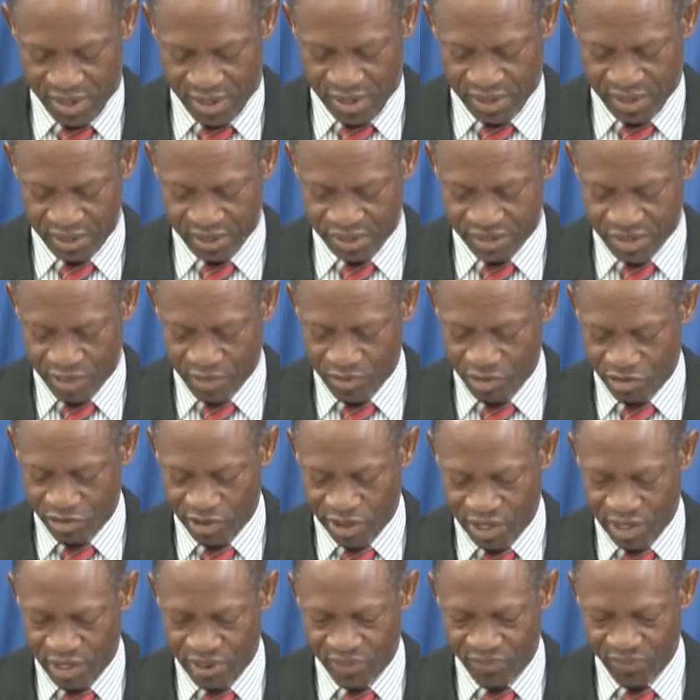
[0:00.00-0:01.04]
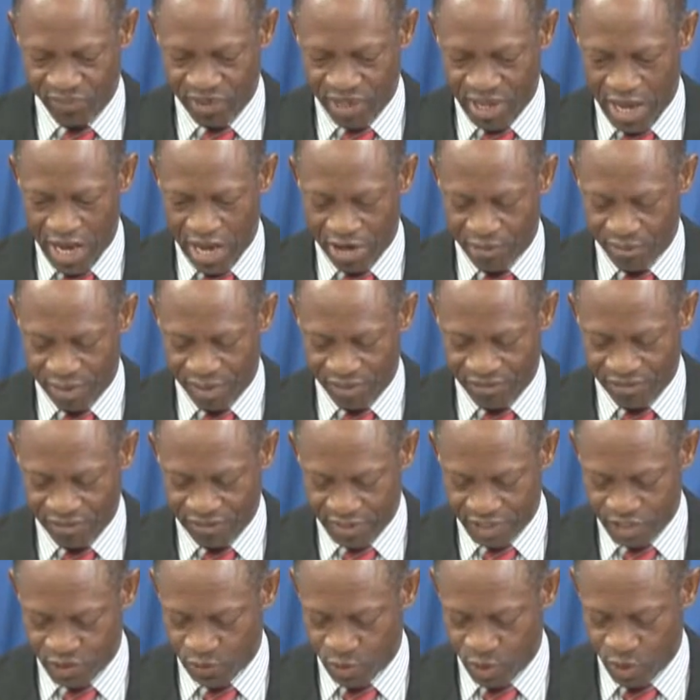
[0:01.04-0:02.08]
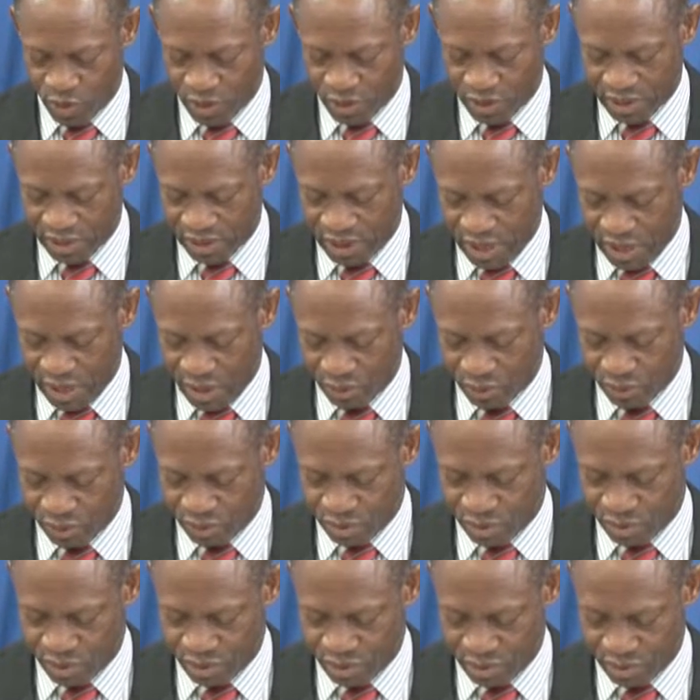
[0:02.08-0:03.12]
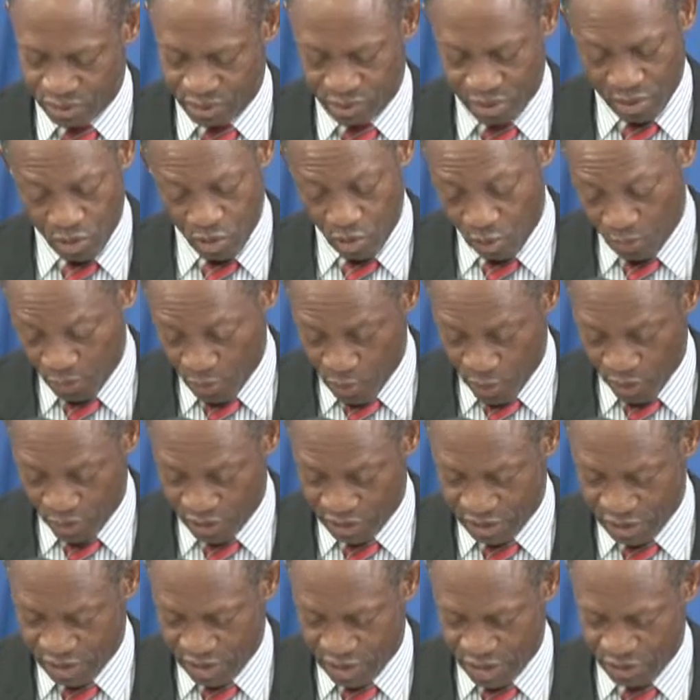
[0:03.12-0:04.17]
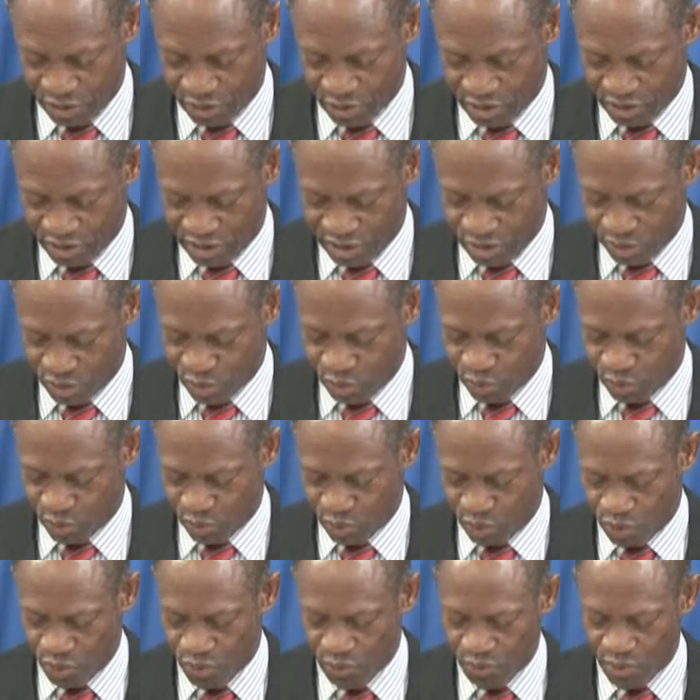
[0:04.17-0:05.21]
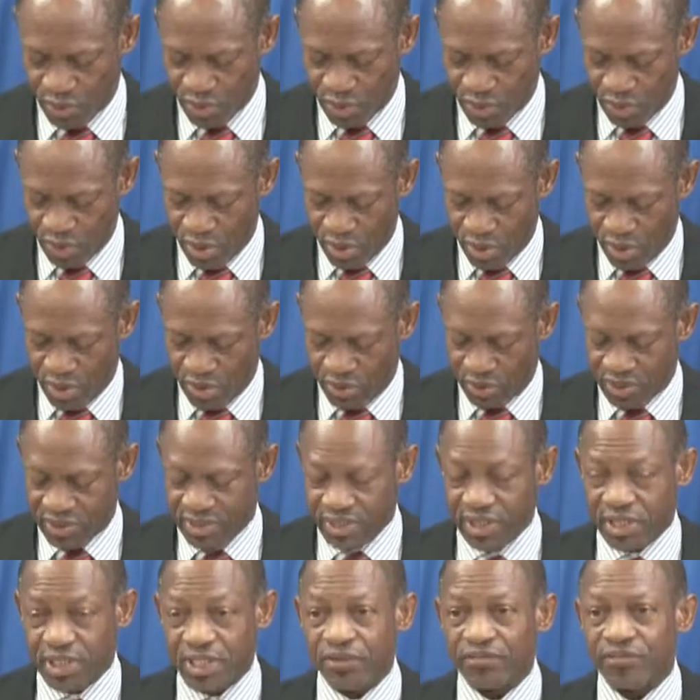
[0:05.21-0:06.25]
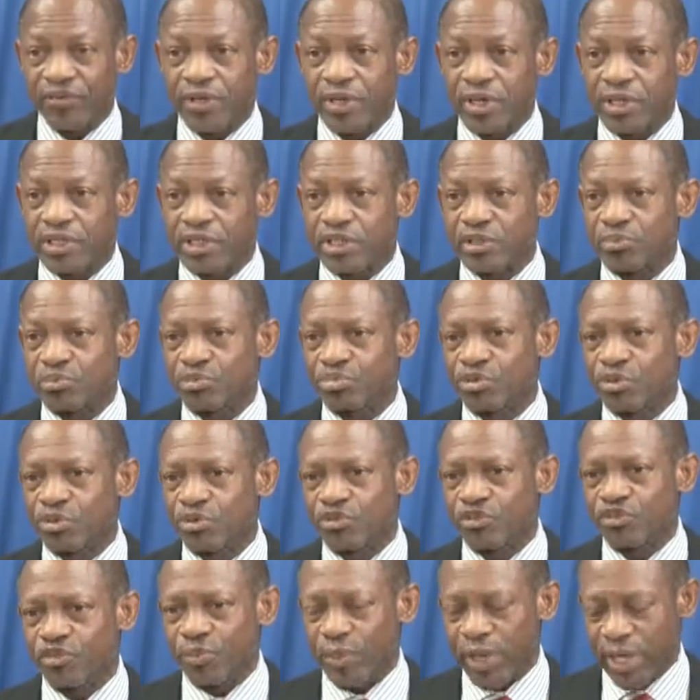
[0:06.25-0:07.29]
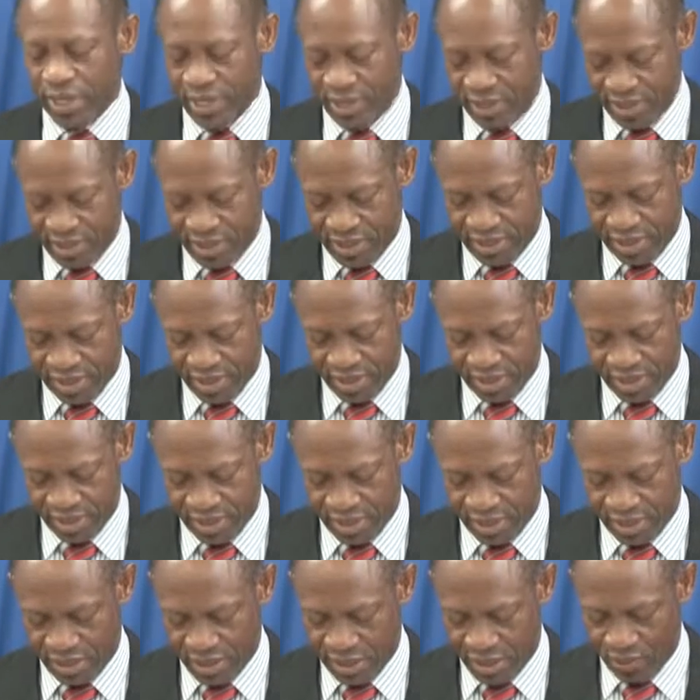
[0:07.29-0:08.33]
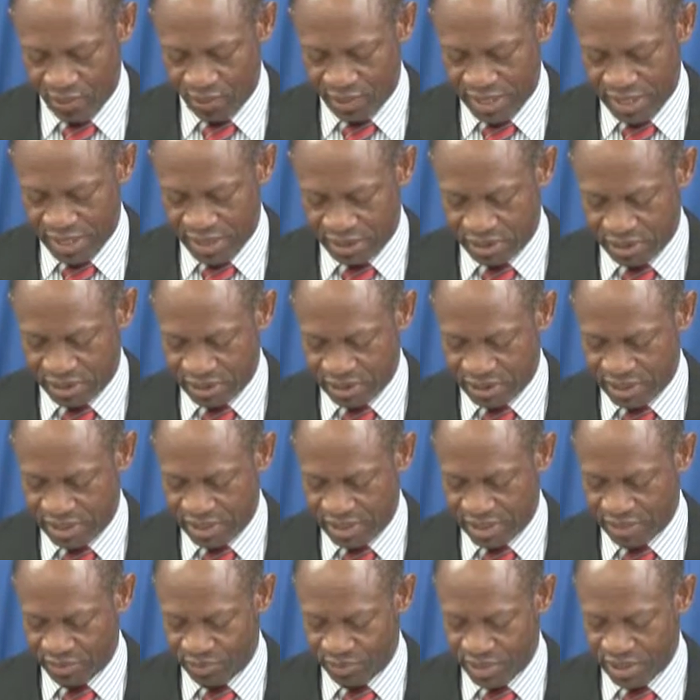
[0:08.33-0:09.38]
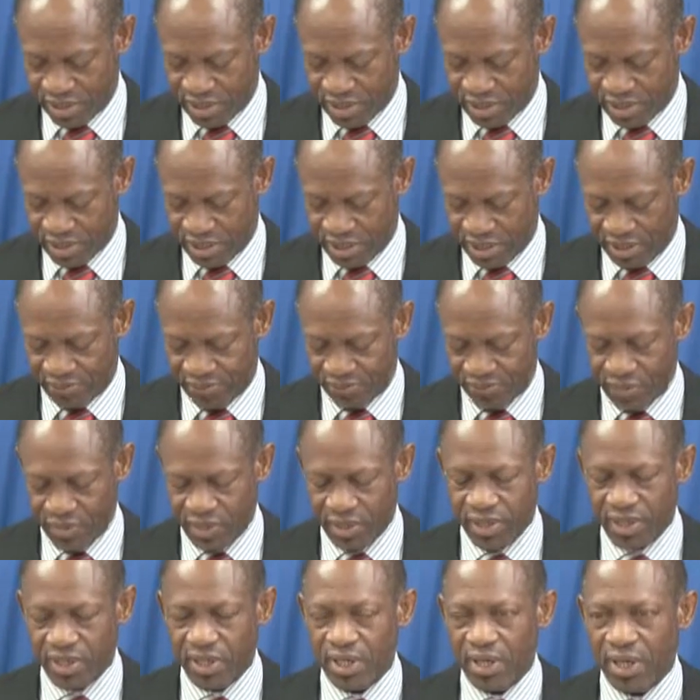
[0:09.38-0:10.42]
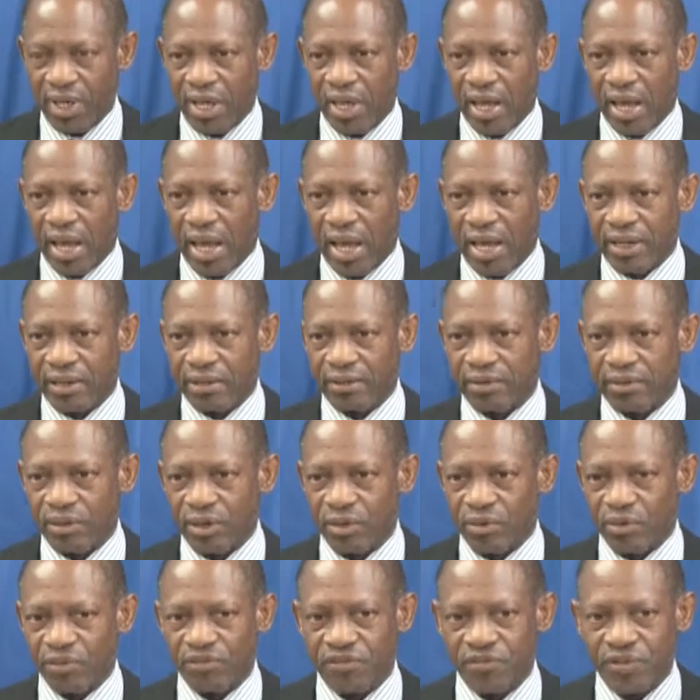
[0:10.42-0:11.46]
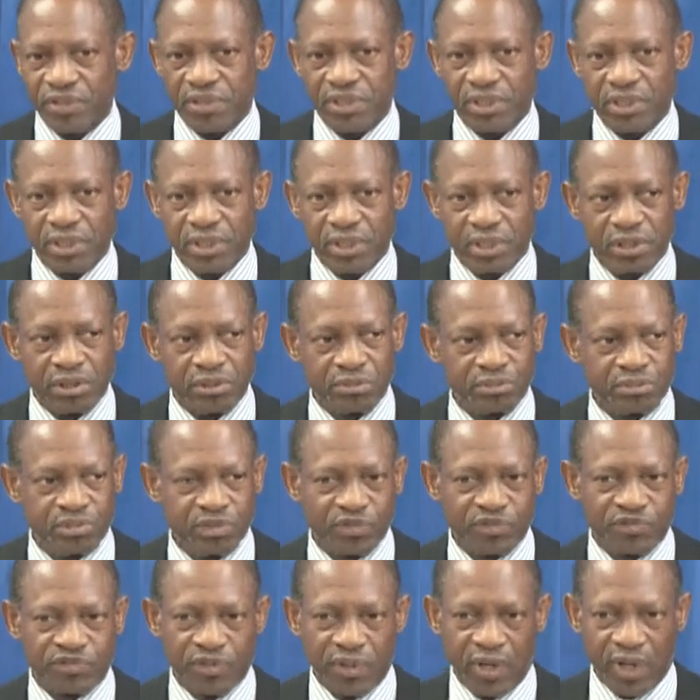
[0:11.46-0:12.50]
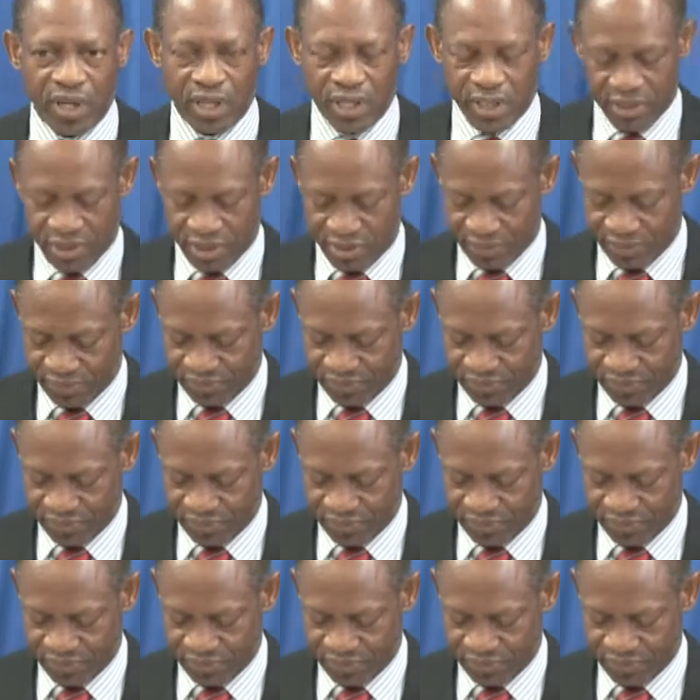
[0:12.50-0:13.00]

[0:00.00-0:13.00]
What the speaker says: In summary, the IMF has pointed out, or pointed, I should say, to the significant improvement in our debt sustainability and our fiscal profile,